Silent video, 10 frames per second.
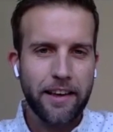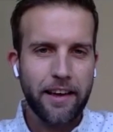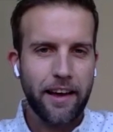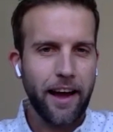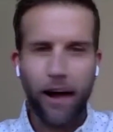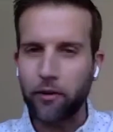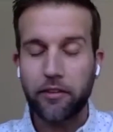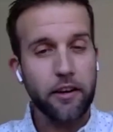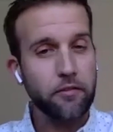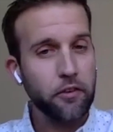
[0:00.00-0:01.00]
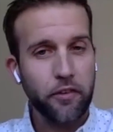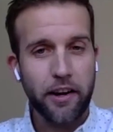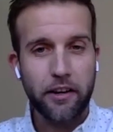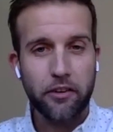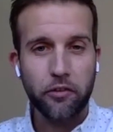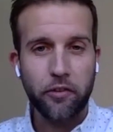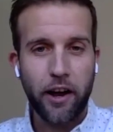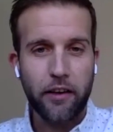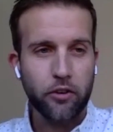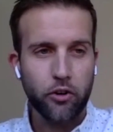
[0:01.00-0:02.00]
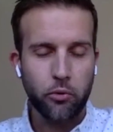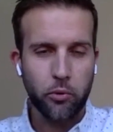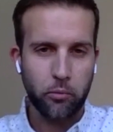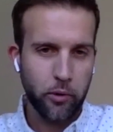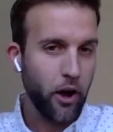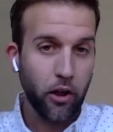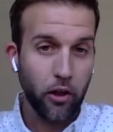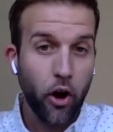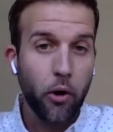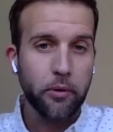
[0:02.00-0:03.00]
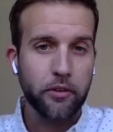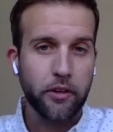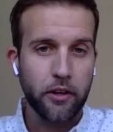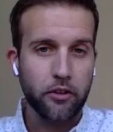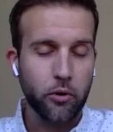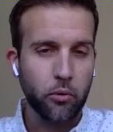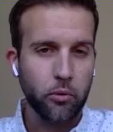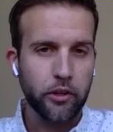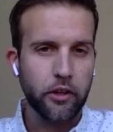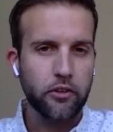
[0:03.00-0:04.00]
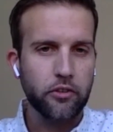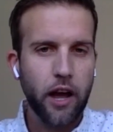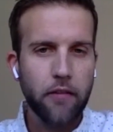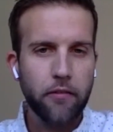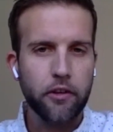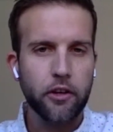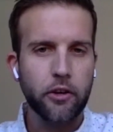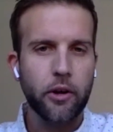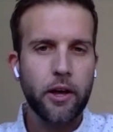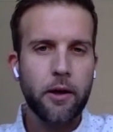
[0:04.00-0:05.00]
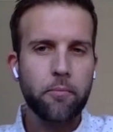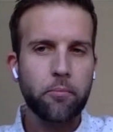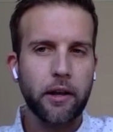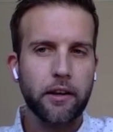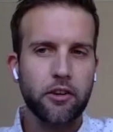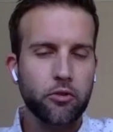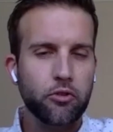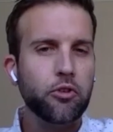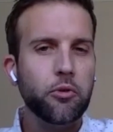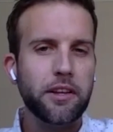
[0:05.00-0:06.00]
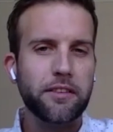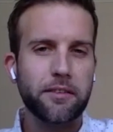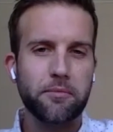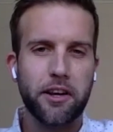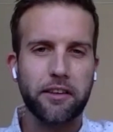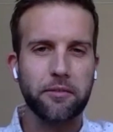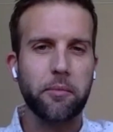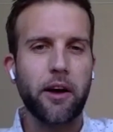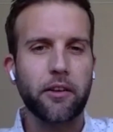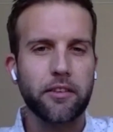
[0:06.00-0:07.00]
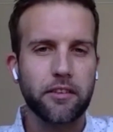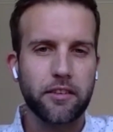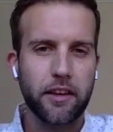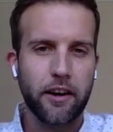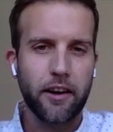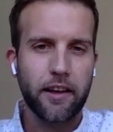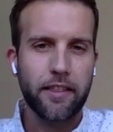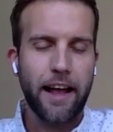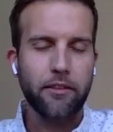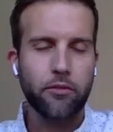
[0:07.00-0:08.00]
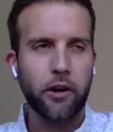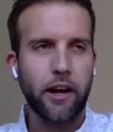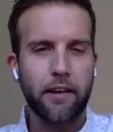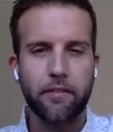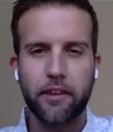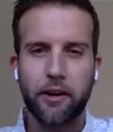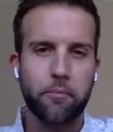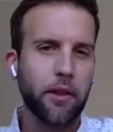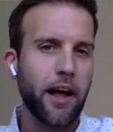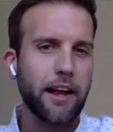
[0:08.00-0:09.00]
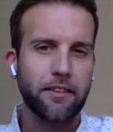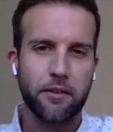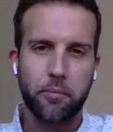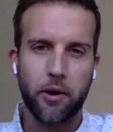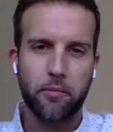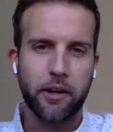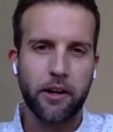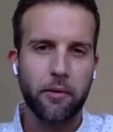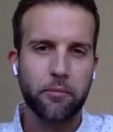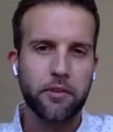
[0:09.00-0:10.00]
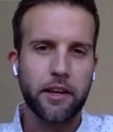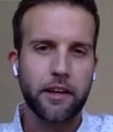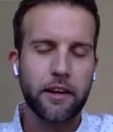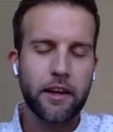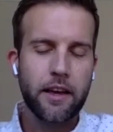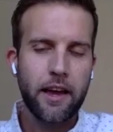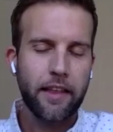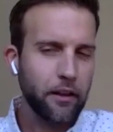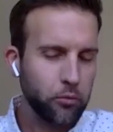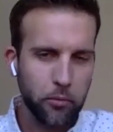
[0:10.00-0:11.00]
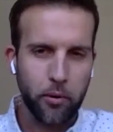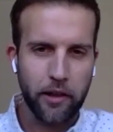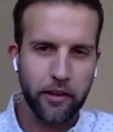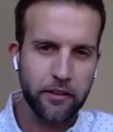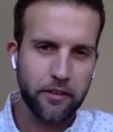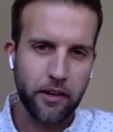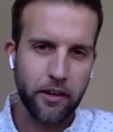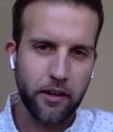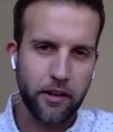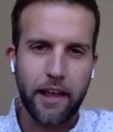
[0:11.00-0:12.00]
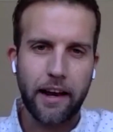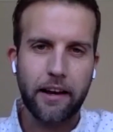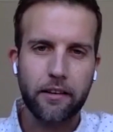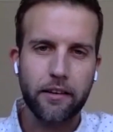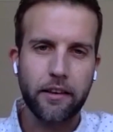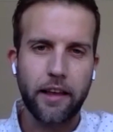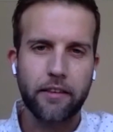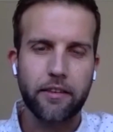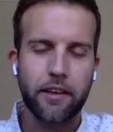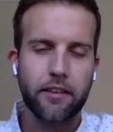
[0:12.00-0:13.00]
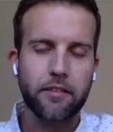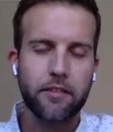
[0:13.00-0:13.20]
outside of your financial advisor, who we all hope is going to do a really good job for you, but you do need some checks and balances there. And that's where kind of the compliance department comes in, and that's where Bright Lights comes in that sense.